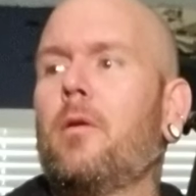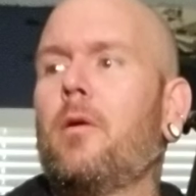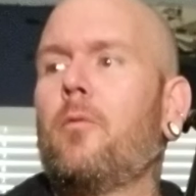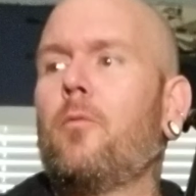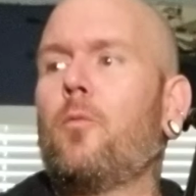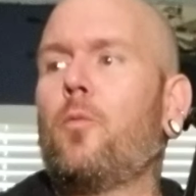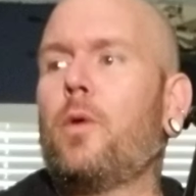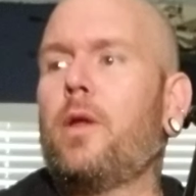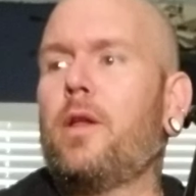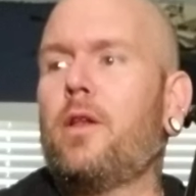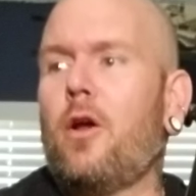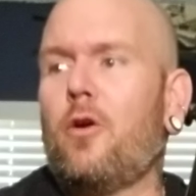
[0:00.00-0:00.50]

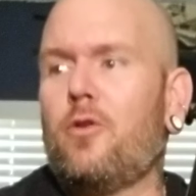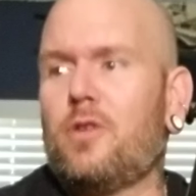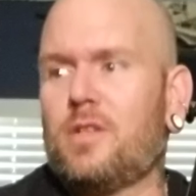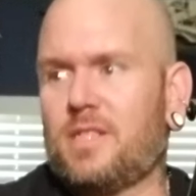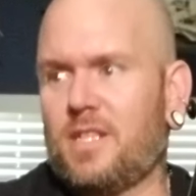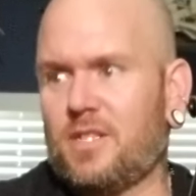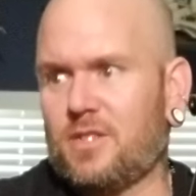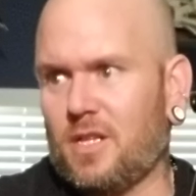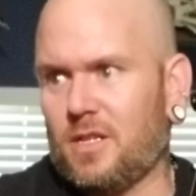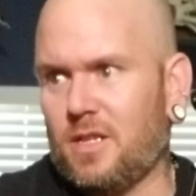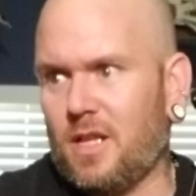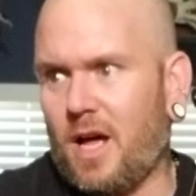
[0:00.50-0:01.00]
We notice
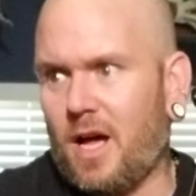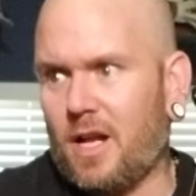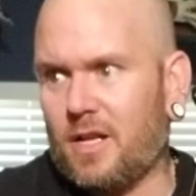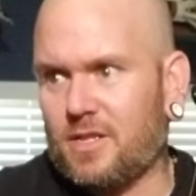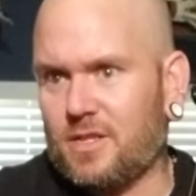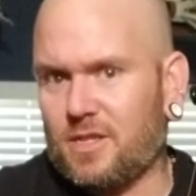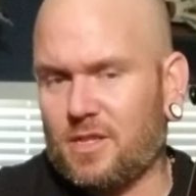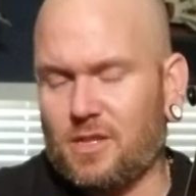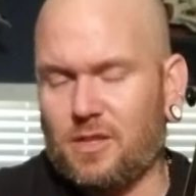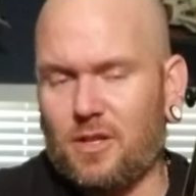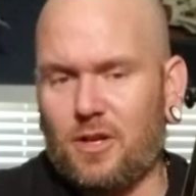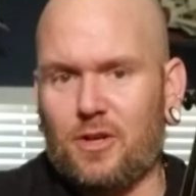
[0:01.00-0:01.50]
there's a lot of
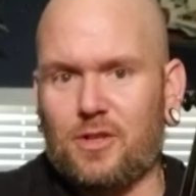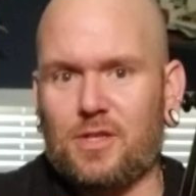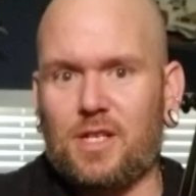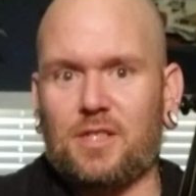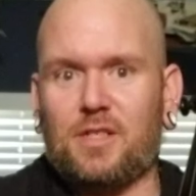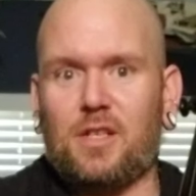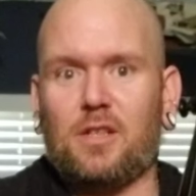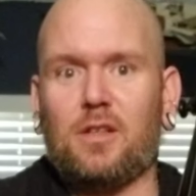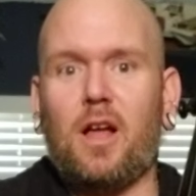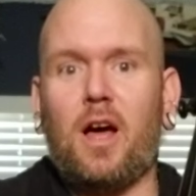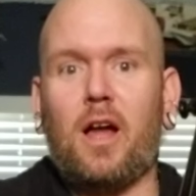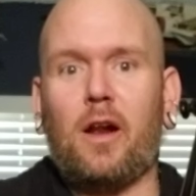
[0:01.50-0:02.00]
slurs.
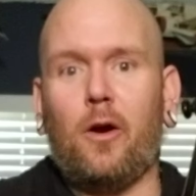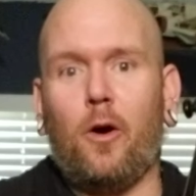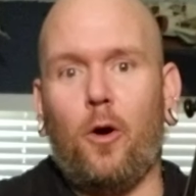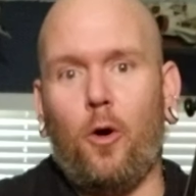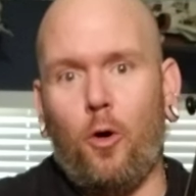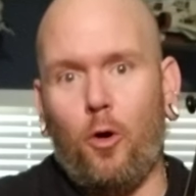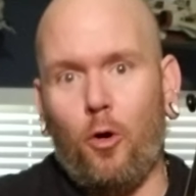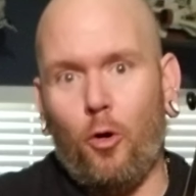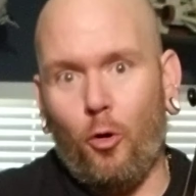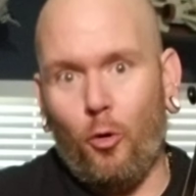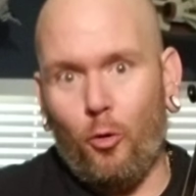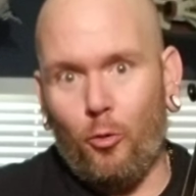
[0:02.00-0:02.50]
There's a lot of
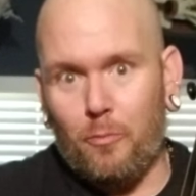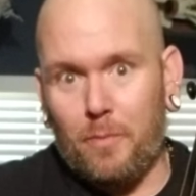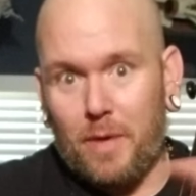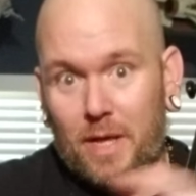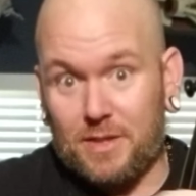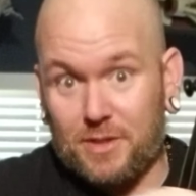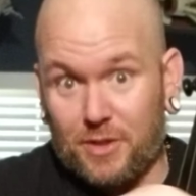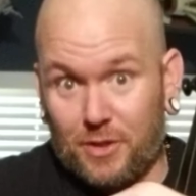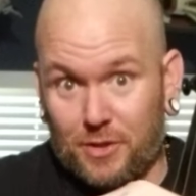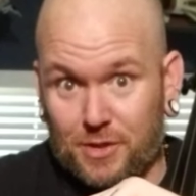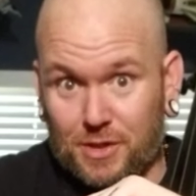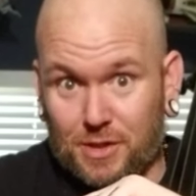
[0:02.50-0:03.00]
whole
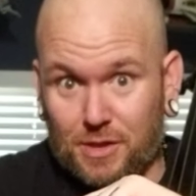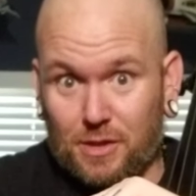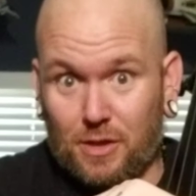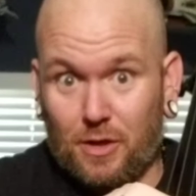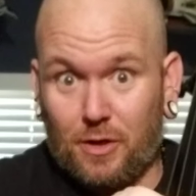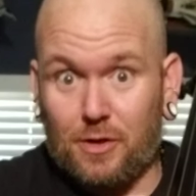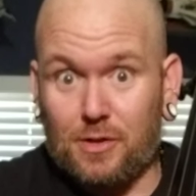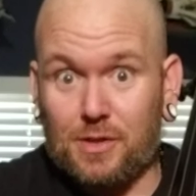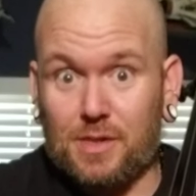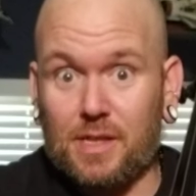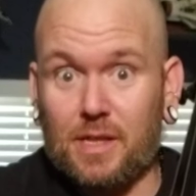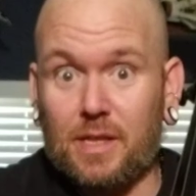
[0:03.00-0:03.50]
measure
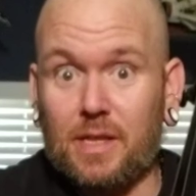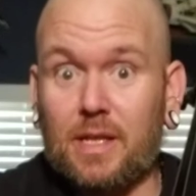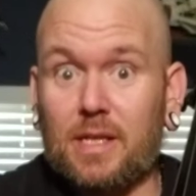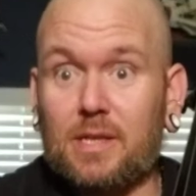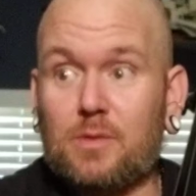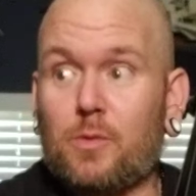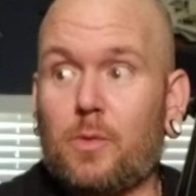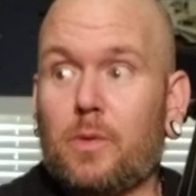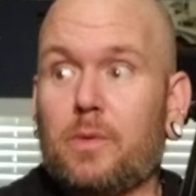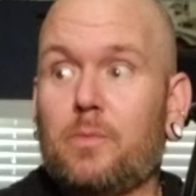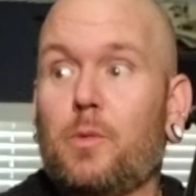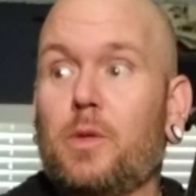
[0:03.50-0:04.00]
slurs in
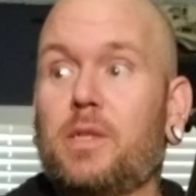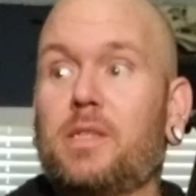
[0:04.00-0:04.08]
this one,